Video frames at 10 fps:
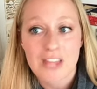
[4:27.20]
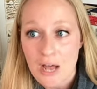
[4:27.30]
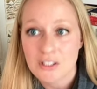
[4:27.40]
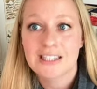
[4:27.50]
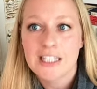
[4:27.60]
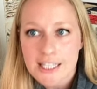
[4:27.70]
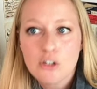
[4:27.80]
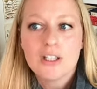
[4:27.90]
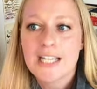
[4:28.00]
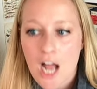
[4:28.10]

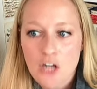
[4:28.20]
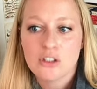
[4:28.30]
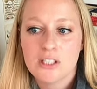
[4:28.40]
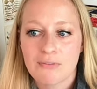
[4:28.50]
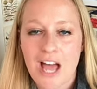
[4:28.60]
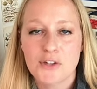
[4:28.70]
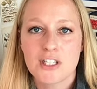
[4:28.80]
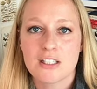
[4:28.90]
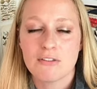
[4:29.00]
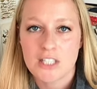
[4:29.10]
literally hundreds of
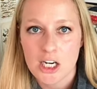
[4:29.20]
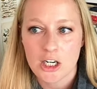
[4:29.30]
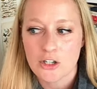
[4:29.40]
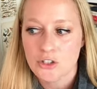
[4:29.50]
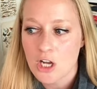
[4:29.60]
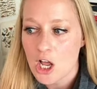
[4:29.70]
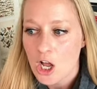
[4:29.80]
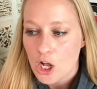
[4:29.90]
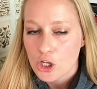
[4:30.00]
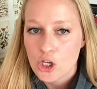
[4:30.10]
thousands of years,
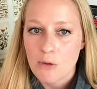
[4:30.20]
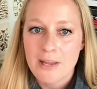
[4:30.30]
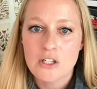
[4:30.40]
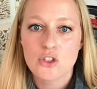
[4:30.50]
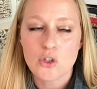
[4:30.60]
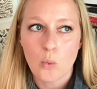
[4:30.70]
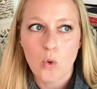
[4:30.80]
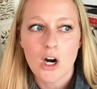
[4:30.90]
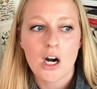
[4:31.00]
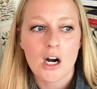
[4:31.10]
humans
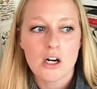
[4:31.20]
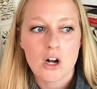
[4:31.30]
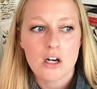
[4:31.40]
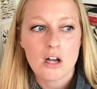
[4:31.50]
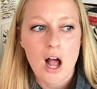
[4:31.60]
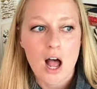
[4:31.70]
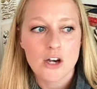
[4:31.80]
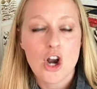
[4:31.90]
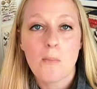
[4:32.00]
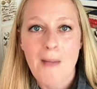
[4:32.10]
were
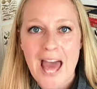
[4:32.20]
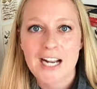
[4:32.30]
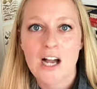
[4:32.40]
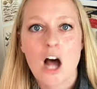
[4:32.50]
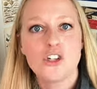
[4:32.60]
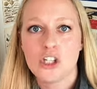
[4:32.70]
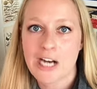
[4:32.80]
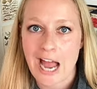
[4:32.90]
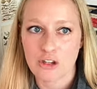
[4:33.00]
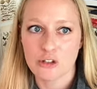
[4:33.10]
nomadic
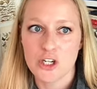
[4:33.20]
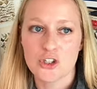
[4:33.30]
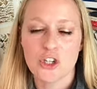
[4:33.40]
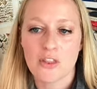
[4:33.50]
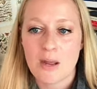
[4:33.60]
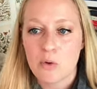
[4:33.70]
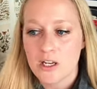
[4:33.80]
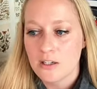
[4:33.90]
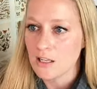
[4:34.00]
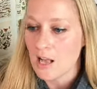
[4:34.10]
hunter-gatherers. So they
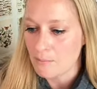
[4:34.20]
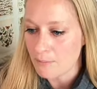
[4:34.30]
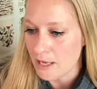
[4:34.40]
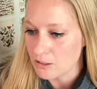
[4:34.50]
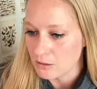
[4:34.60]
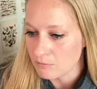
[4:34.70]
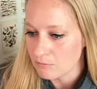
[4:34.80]
would, I'm about to